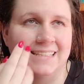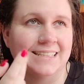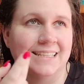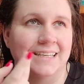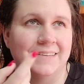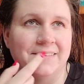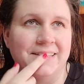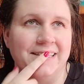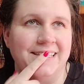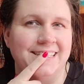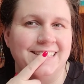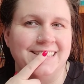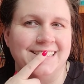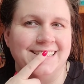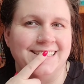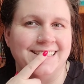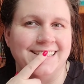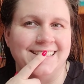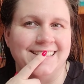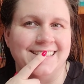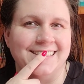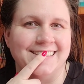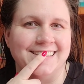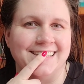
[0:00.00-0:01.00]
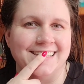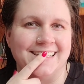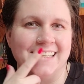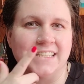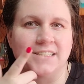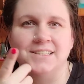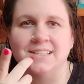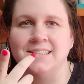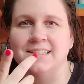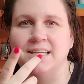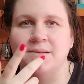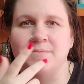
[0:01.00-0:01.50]
I mean, it just does. Like, this
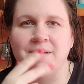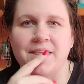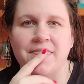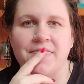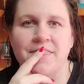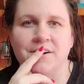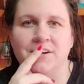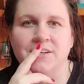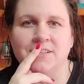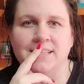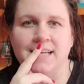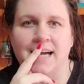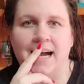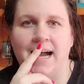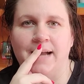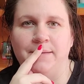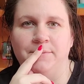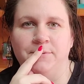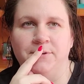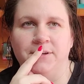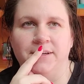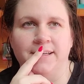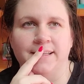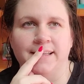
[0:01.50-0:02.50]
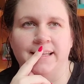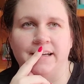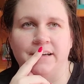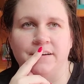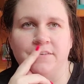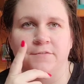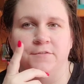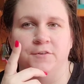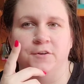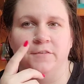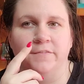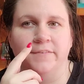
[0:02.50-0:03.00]
is like my third time doing like a
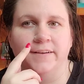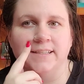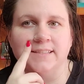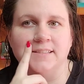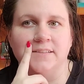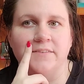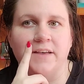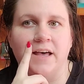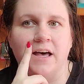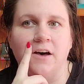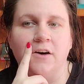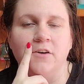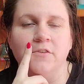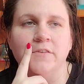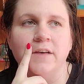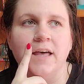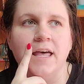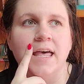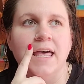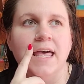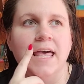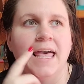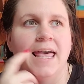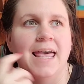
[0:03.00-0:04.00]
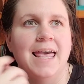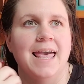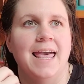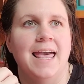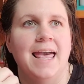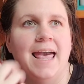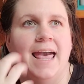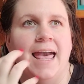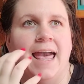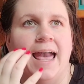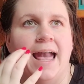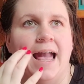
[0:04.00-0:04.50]
full face of e.l.f.
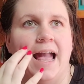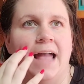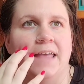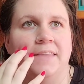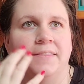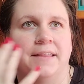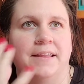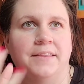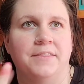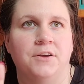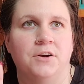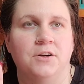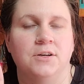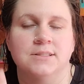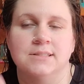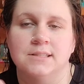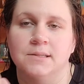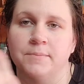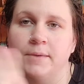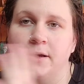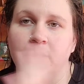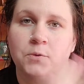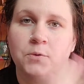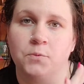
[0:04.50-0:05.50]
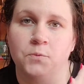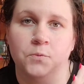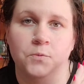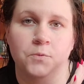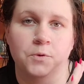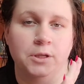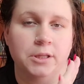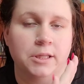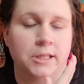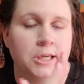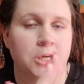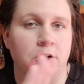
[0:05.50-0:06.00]
And like, there are some like
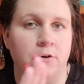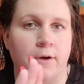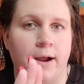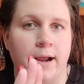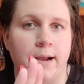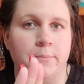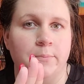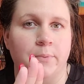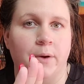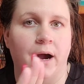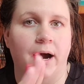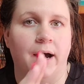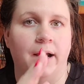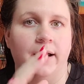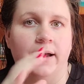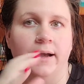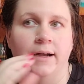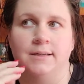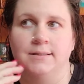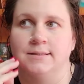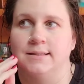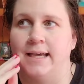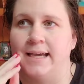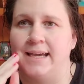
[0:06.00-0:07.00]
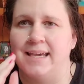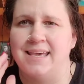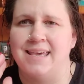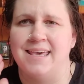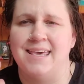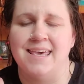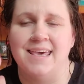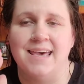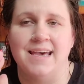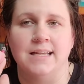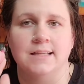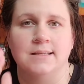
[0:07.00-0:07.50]
really great products, like
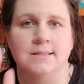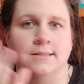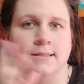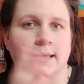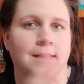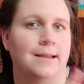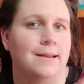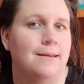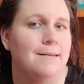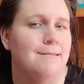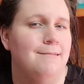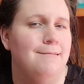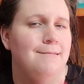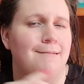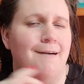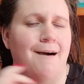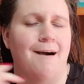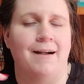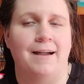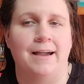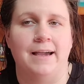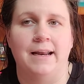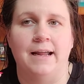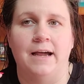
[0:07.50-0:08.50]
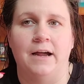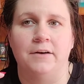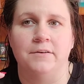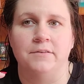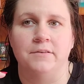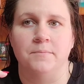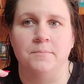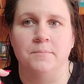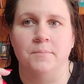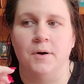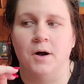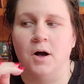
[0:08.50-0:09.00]
hits, like knock it out of
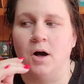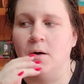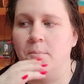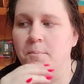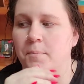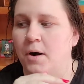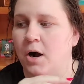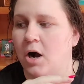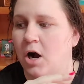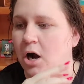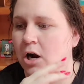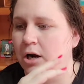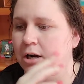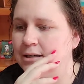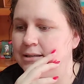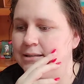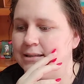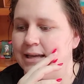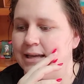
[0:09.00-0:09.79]
the ballpark,